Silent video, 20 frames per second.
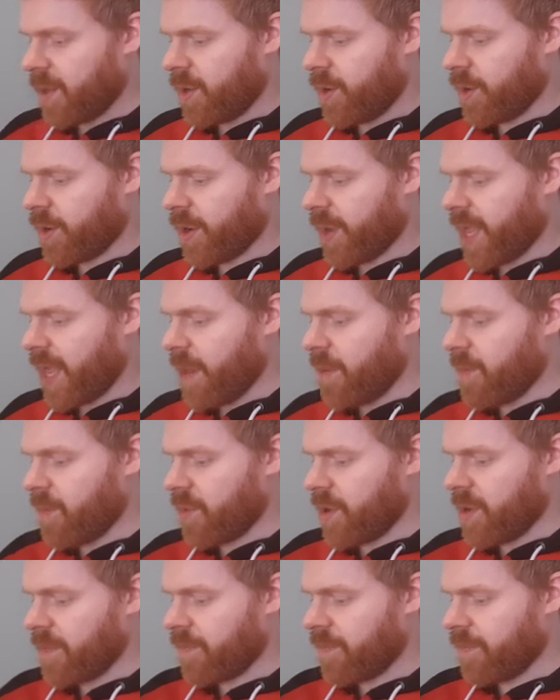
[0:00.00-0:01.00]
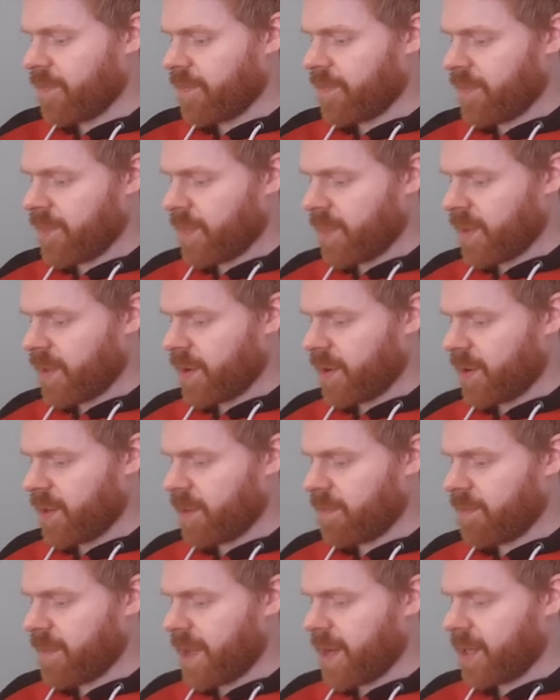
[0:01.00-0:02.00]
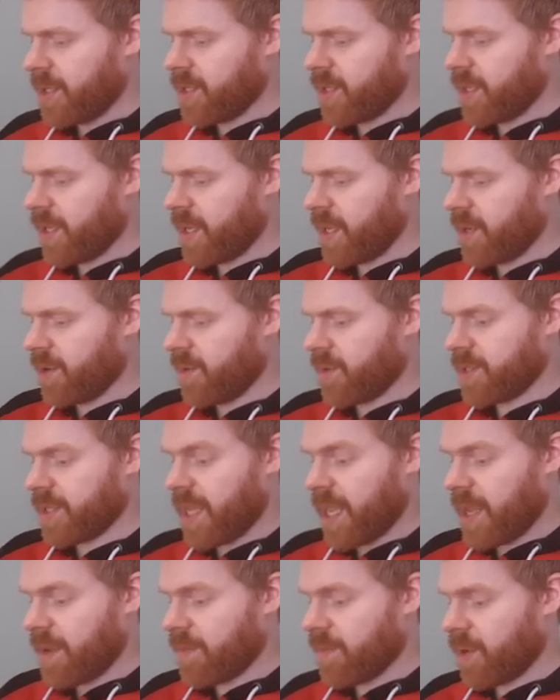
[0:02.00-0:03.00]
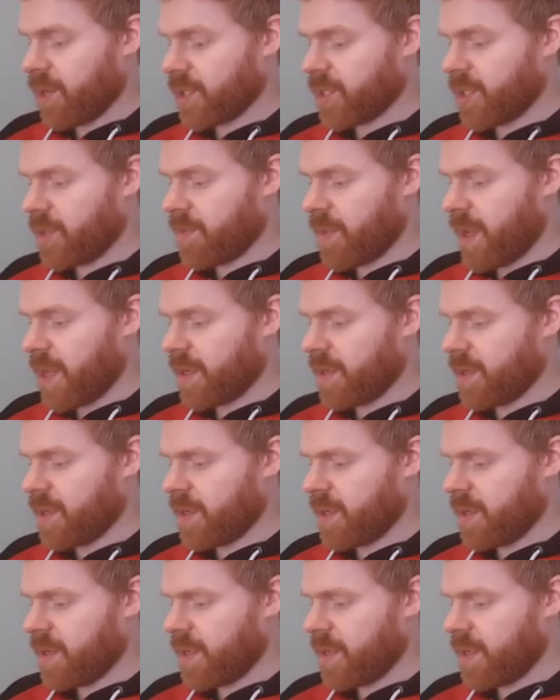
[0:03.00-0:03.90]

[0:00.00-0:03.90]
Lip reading: Unai Emery, the manager there, I don't know his name, Osimhen.